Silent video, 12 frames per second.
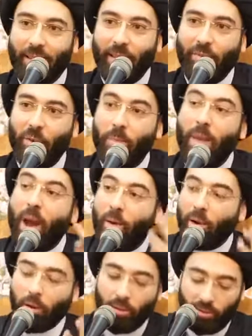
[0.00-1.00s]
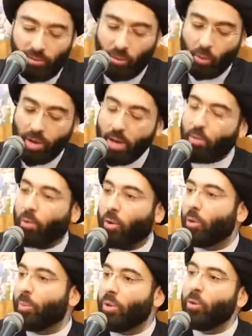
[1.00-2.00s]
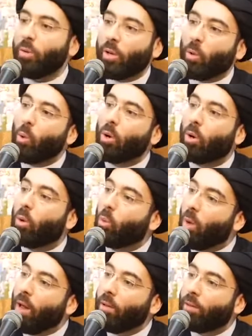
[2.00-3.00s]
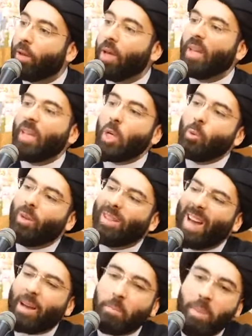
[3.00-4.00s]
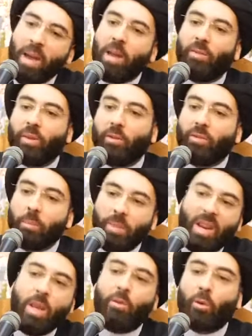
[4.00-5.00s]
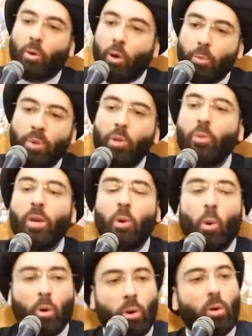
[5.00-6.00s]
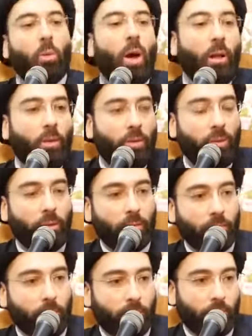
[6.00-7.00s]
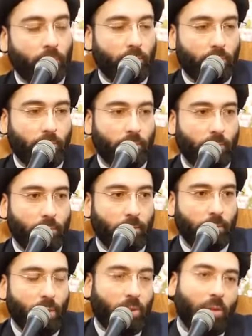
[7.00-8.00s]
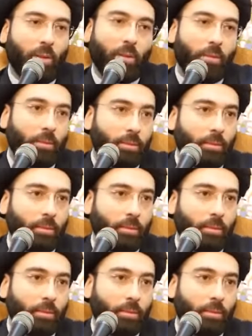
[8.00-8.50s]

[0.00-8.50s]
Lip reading: If you marry her for either her beauty or her wealth, you will not benefit from neither her beauty or her wealth. That's it.